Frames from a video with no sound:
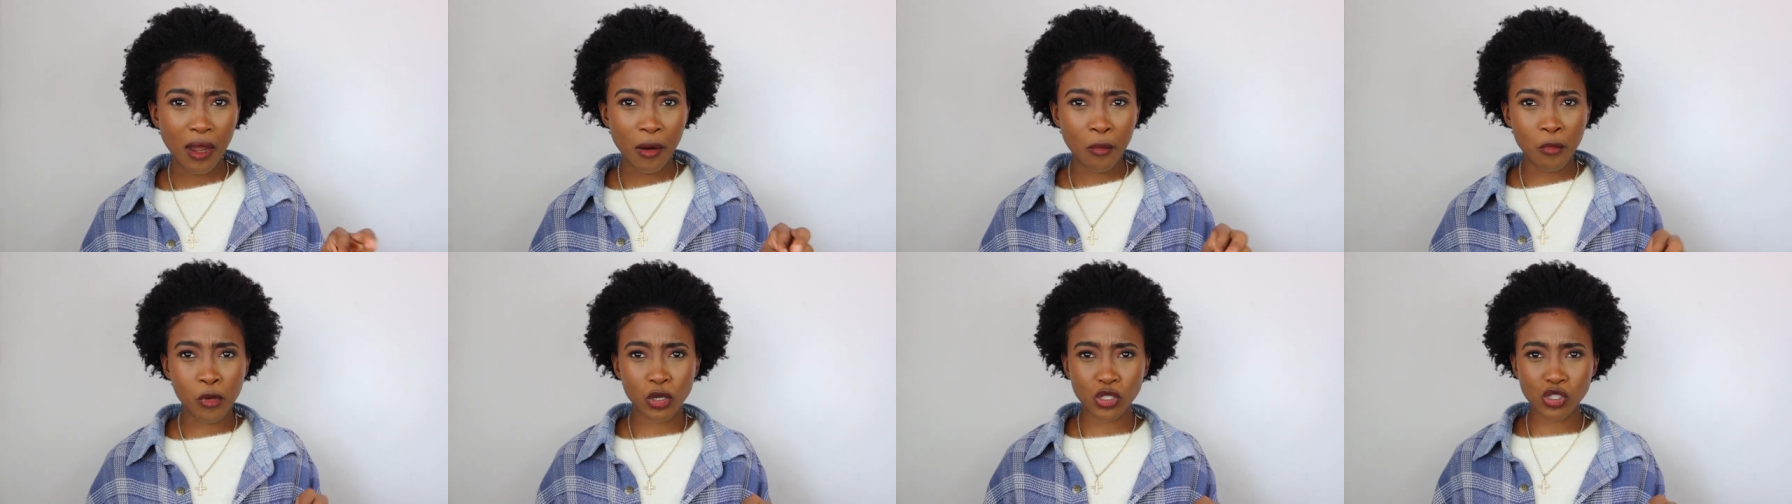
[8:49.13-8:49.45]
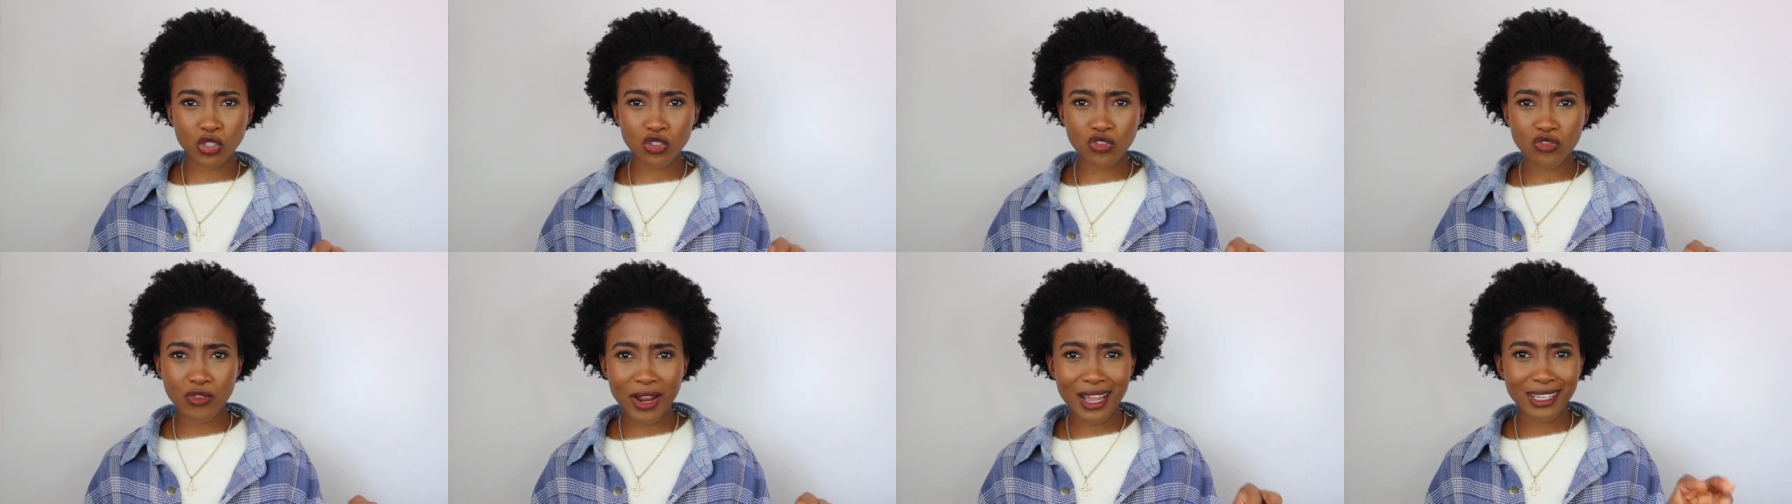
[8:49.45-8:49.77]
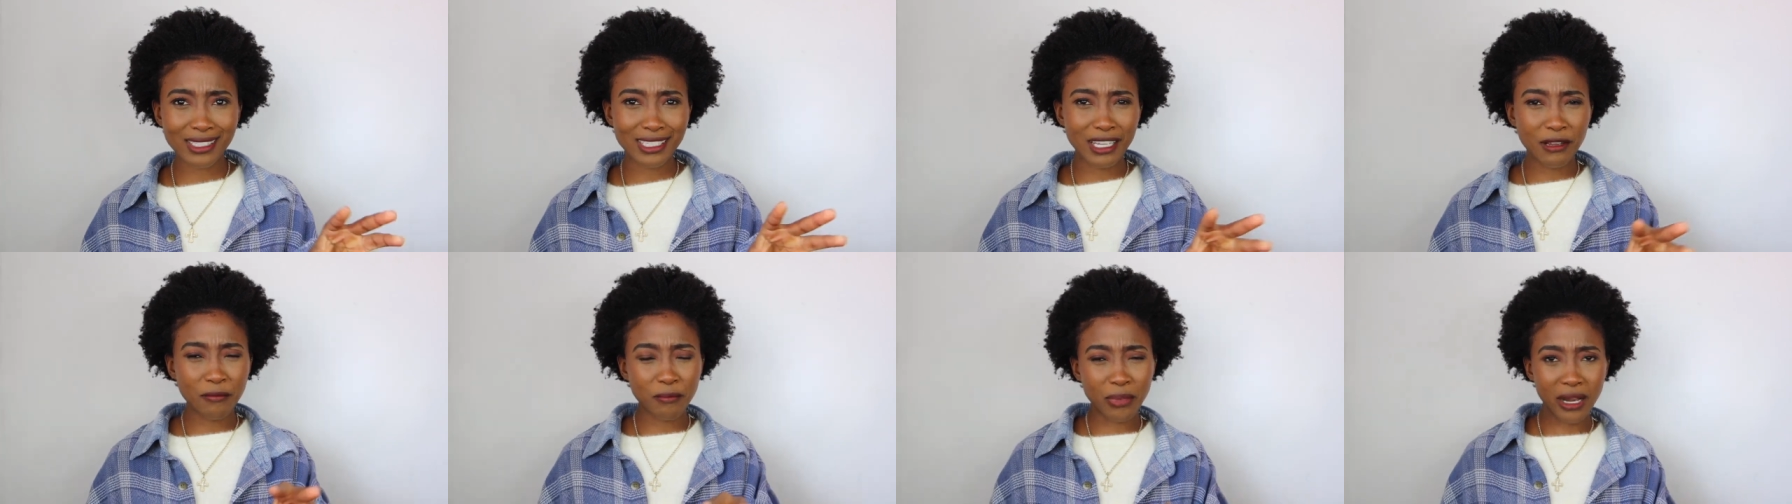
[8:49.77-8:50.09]

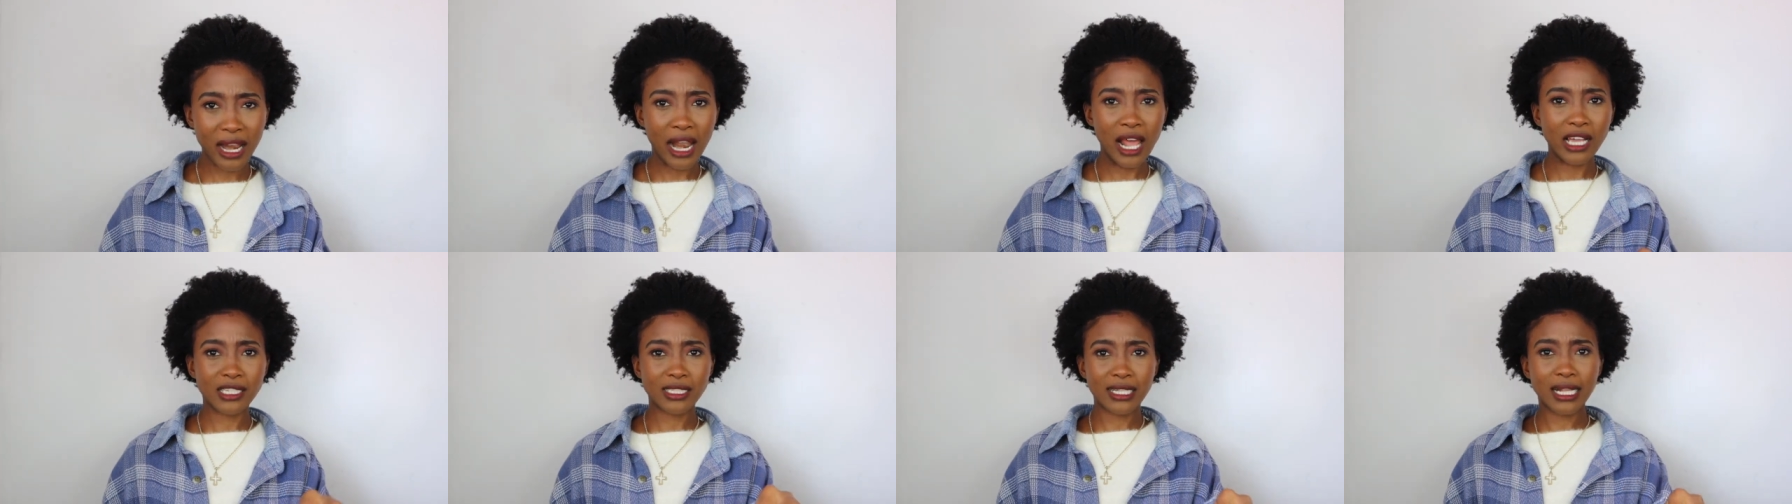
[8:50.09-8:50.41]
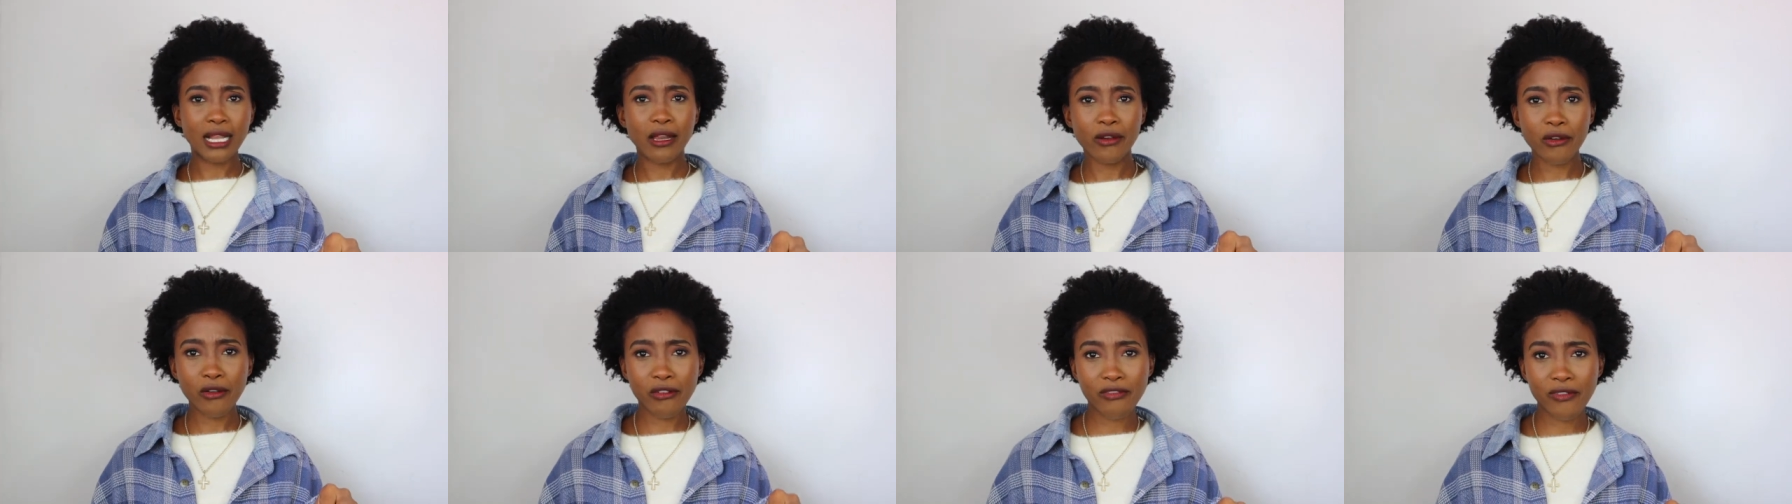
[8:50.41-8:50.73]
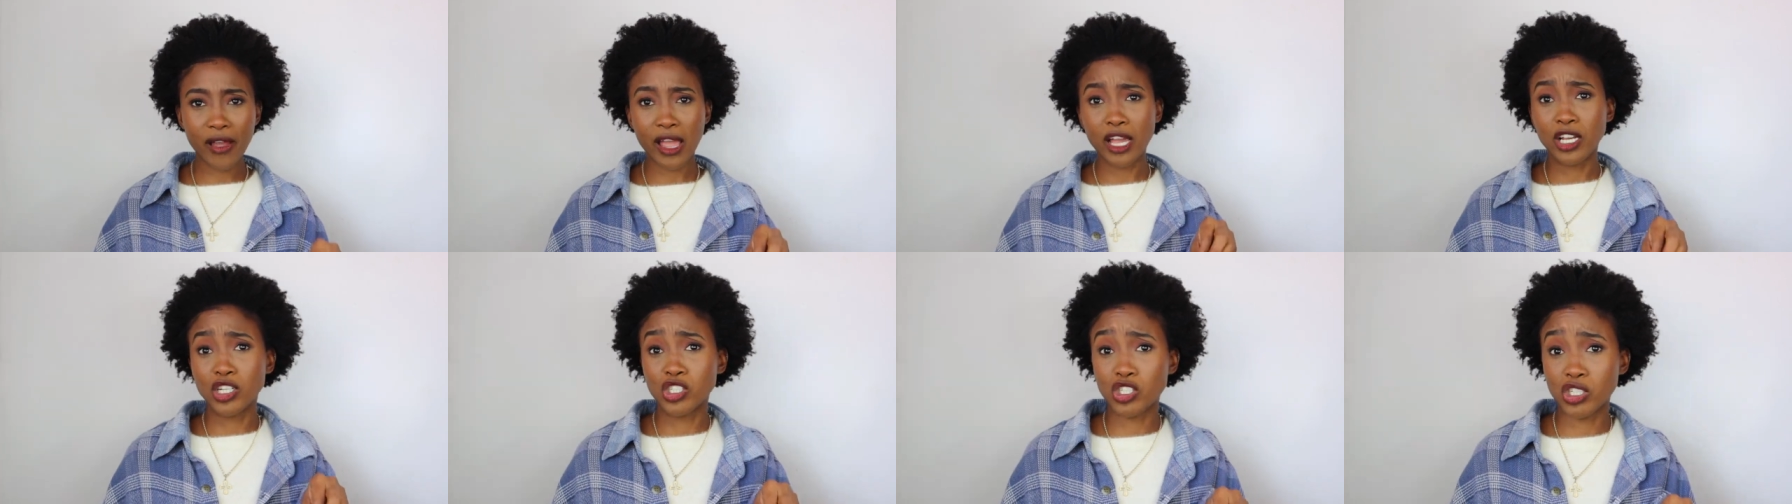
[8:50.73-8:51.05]
moisturizing plus
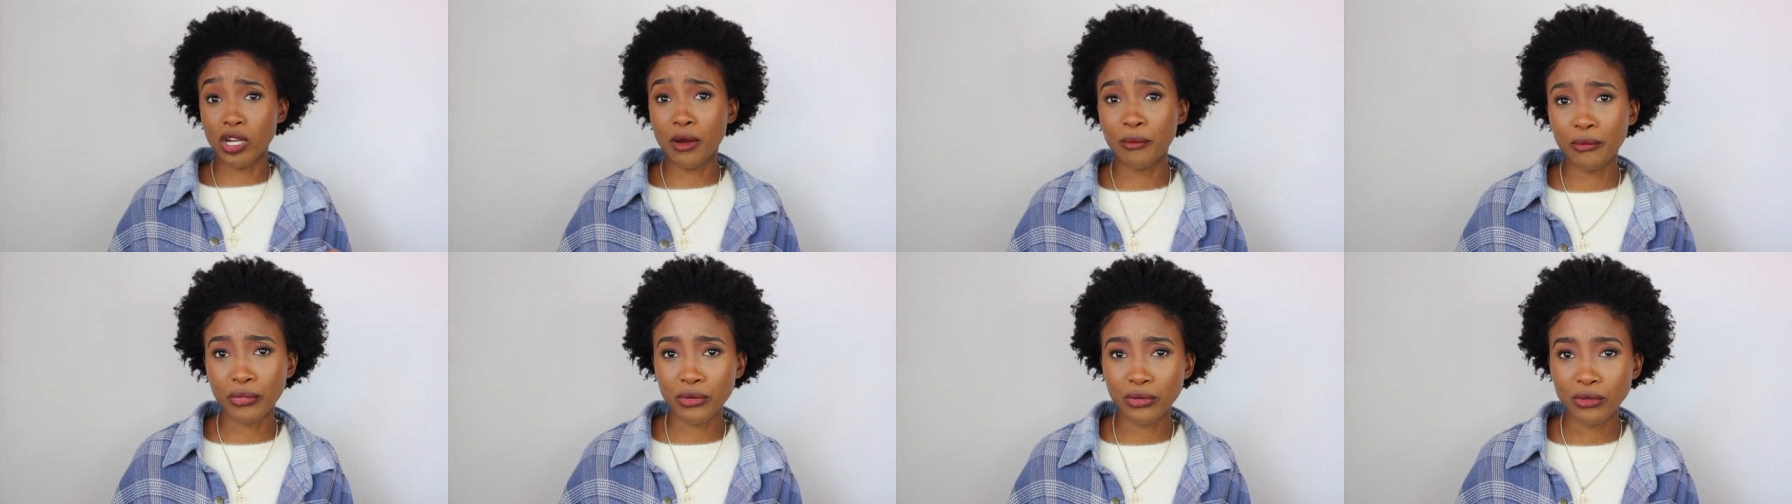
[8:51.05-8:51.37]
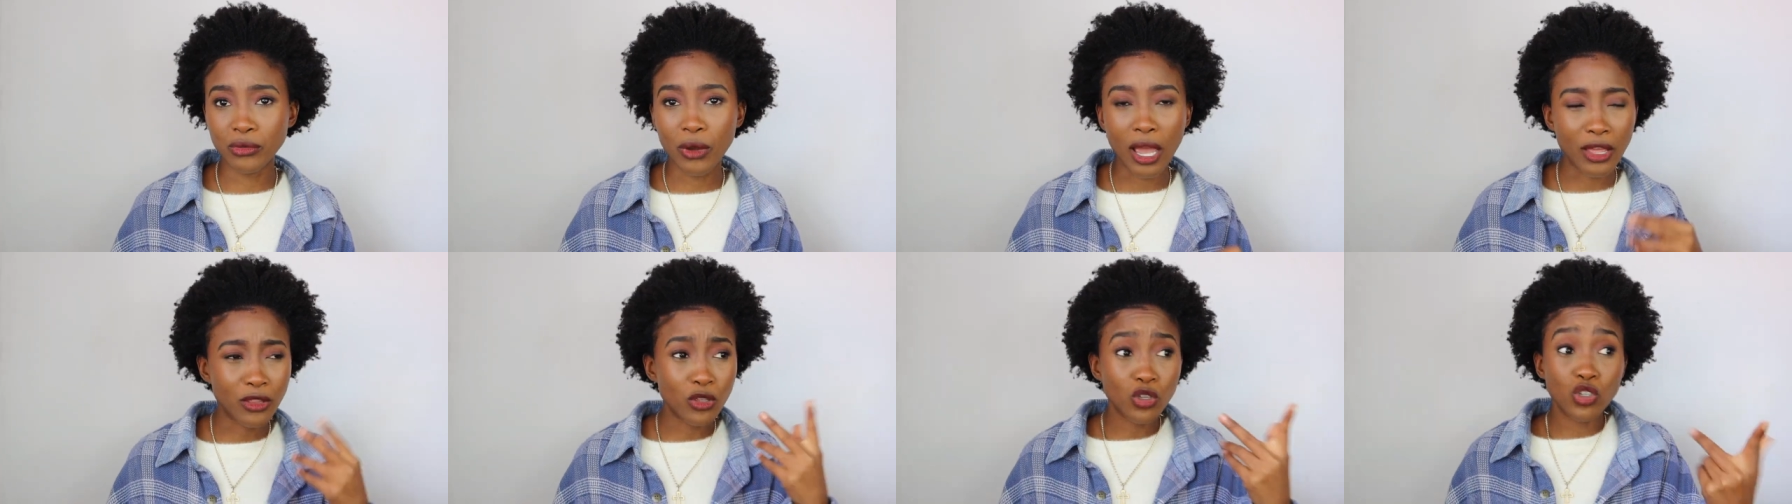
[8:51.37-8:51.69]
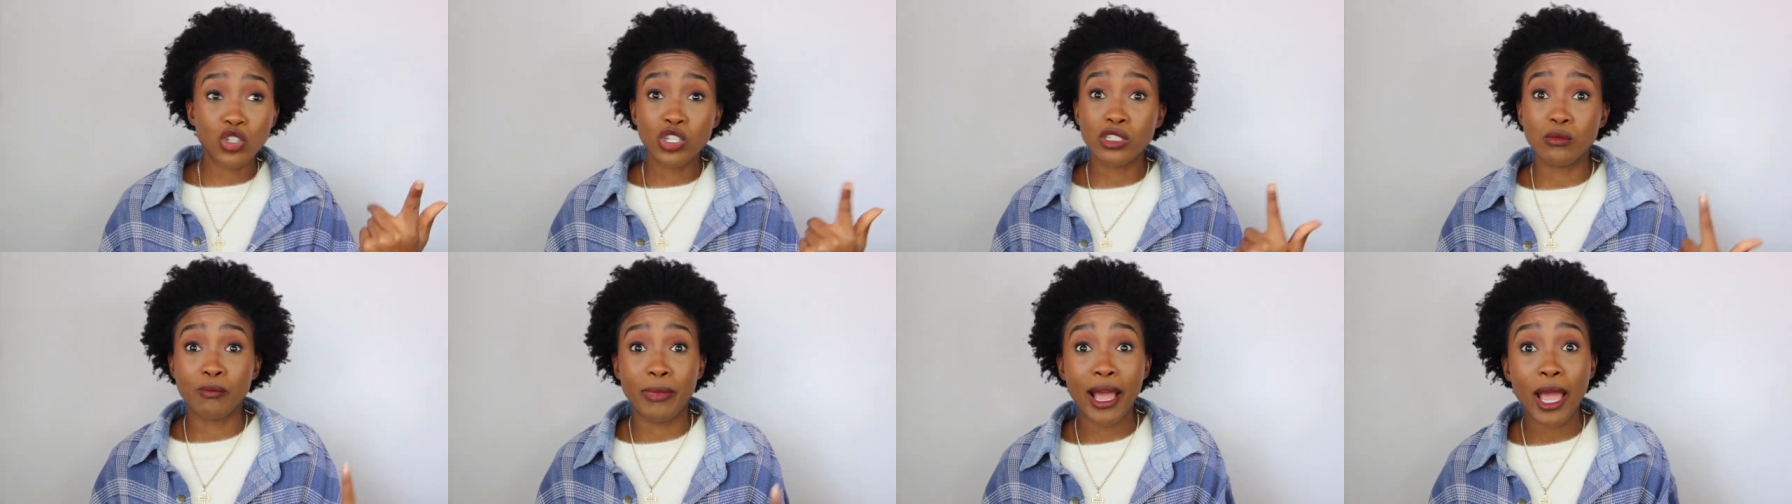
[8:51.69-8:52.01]
clarifying shampoo, and you
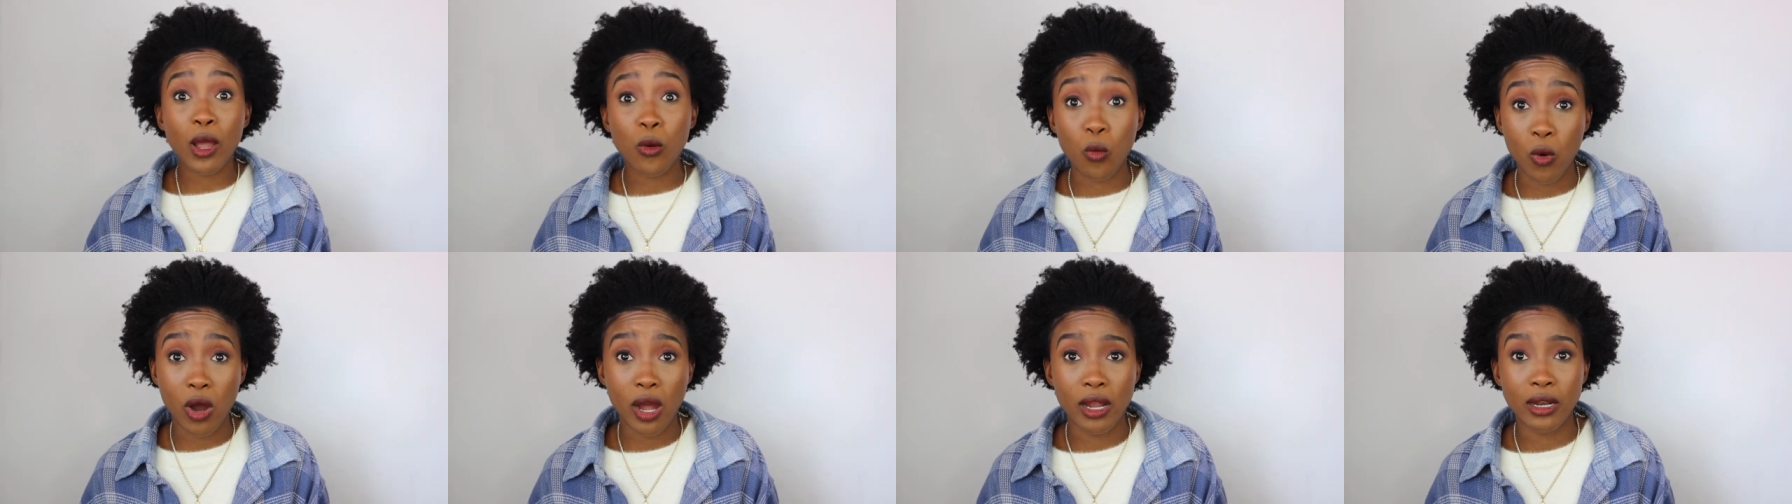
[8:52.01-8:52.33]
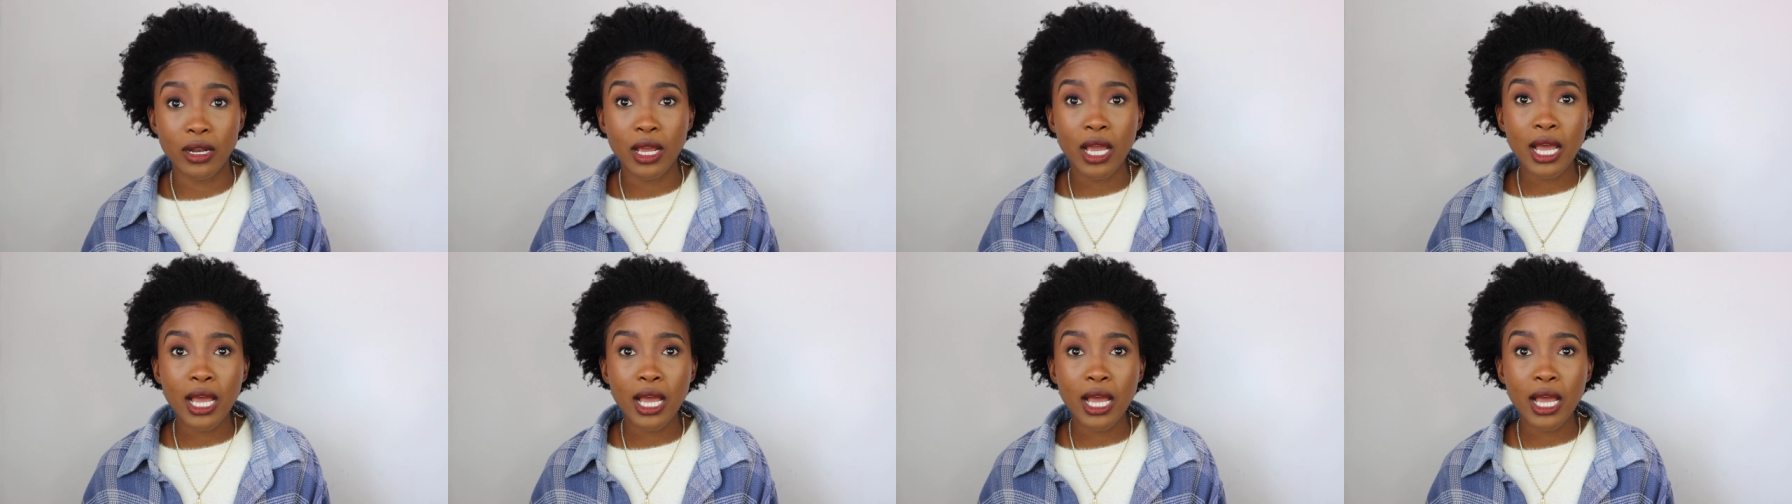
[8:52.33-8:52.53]
just buy one.